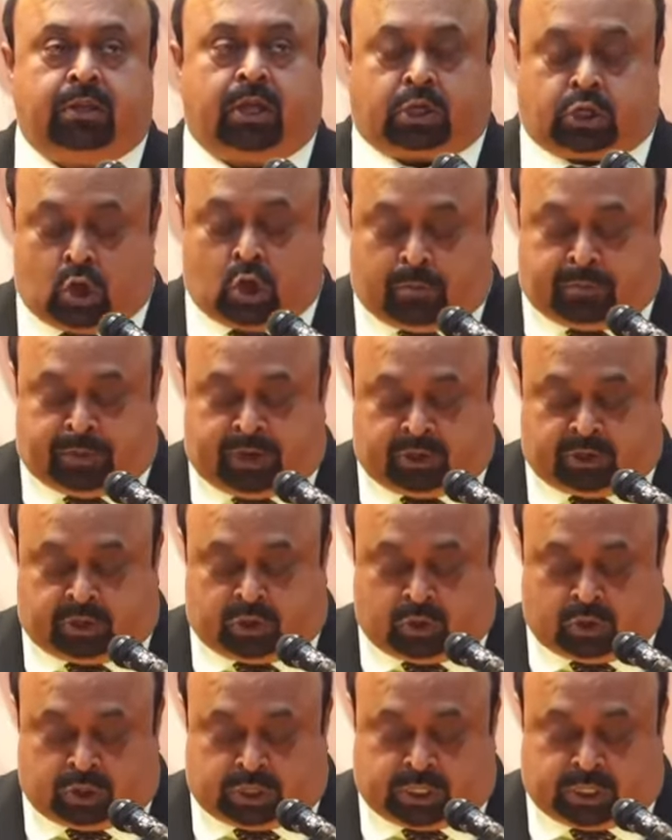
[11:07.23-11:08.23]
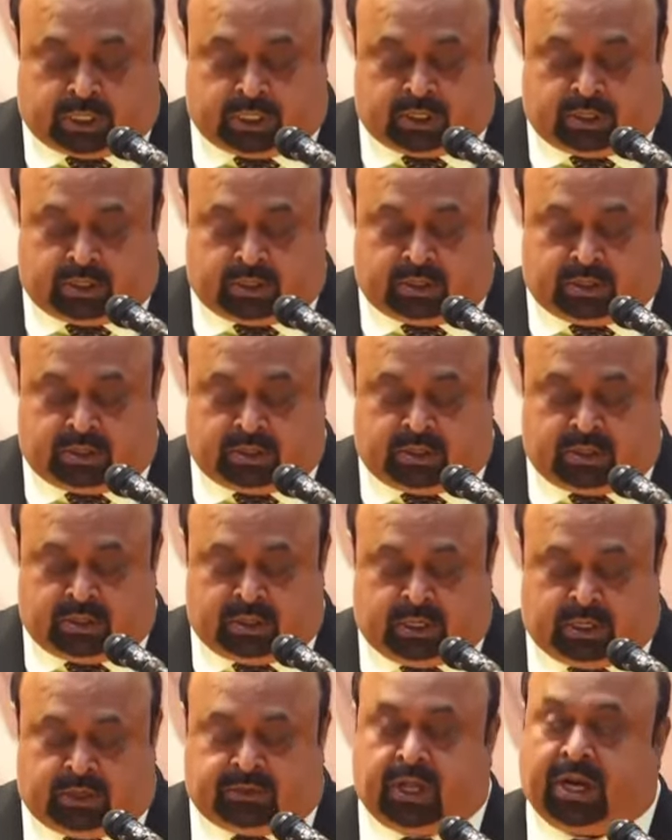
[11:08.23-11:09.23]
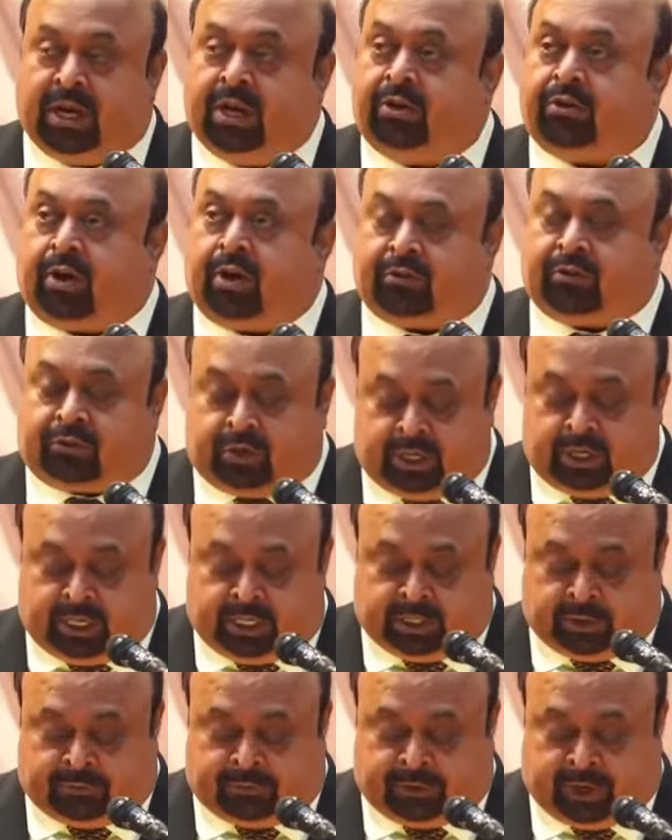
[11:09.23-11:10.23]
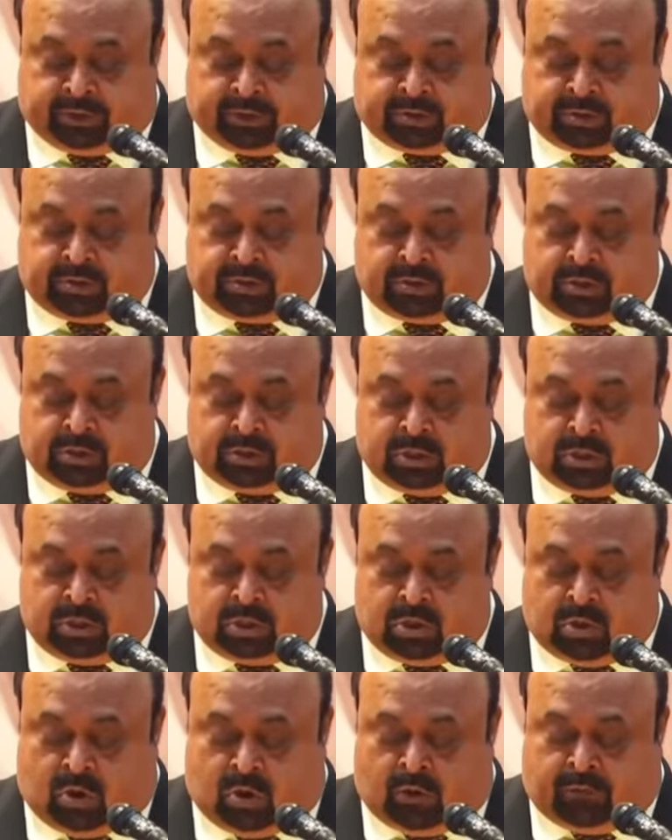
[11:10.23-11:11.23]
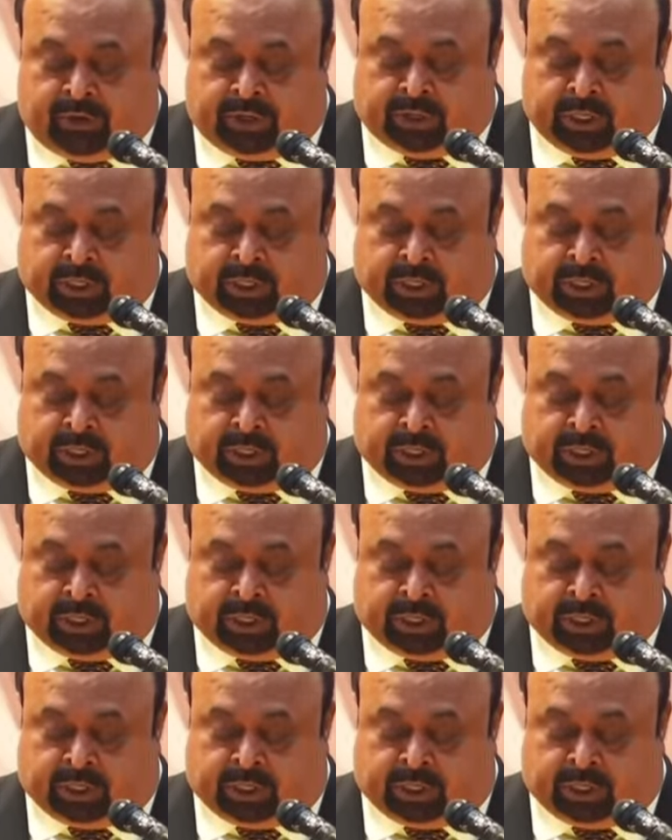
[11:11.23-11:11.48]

The topic chosen is an interesting interface of